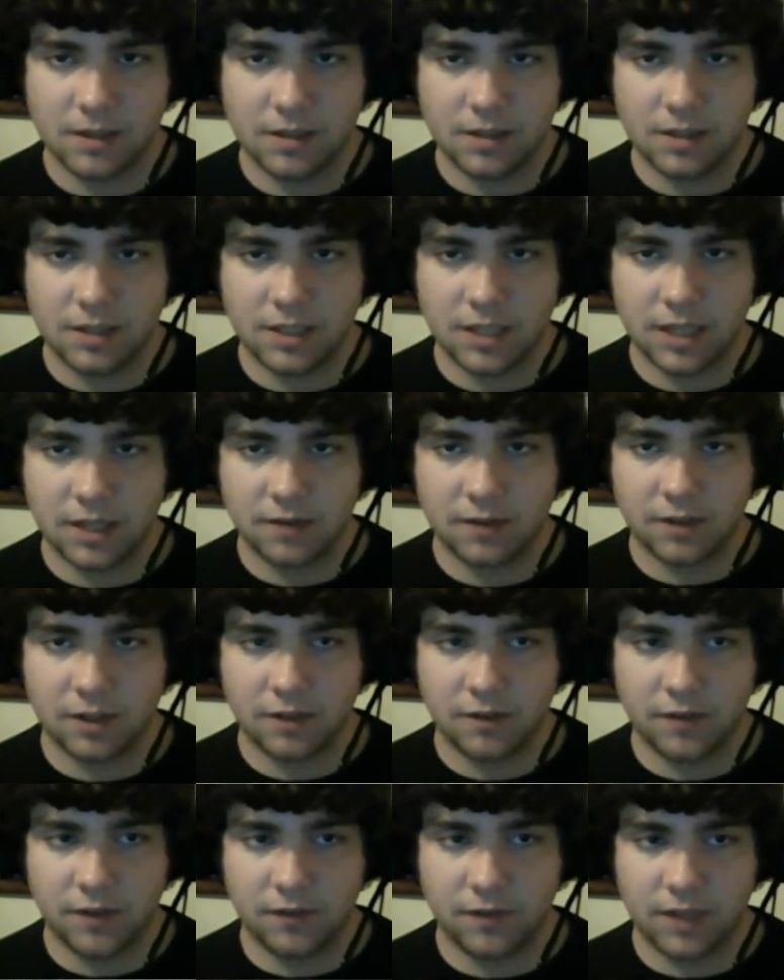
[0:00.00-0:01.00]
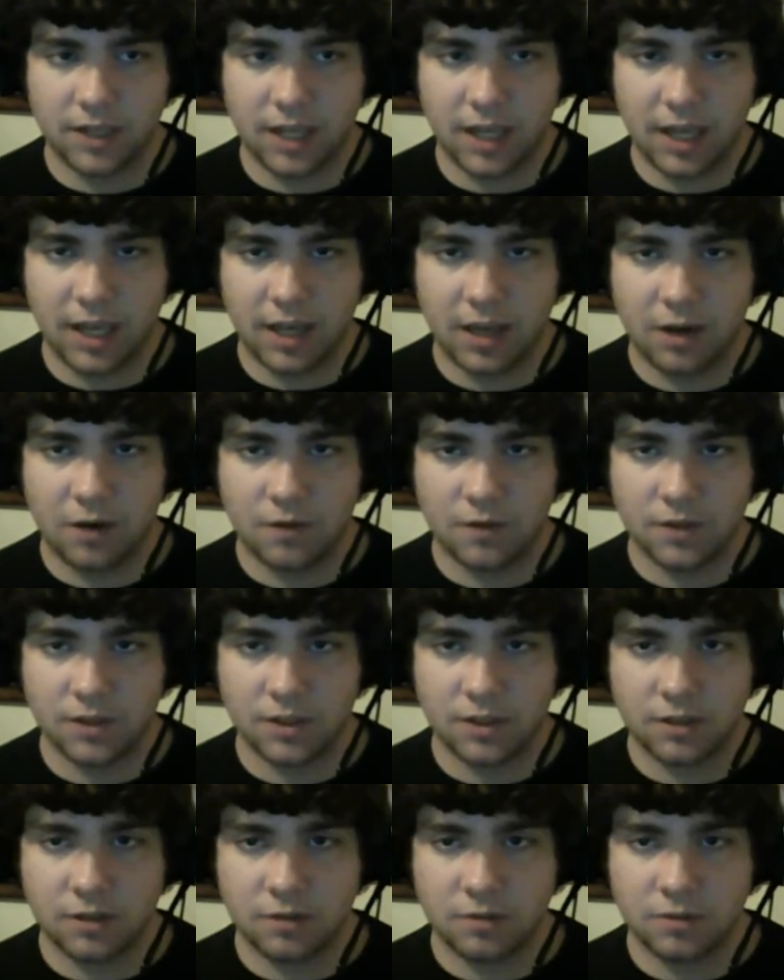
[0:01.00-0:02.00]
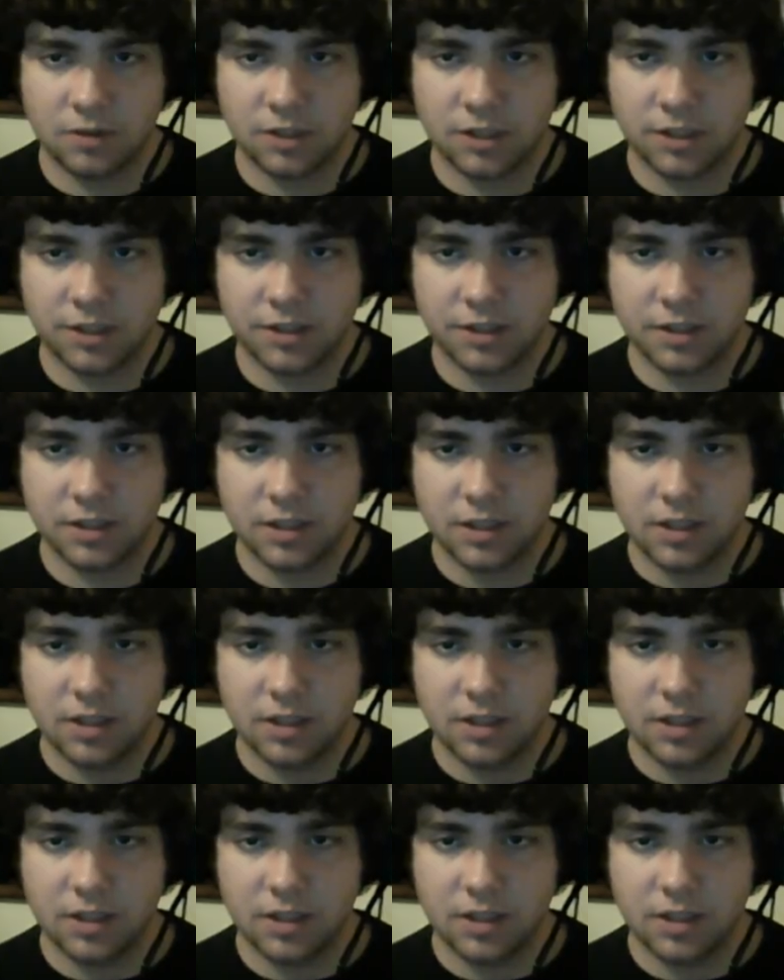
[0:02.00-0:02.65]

to take another 50k over to the New World.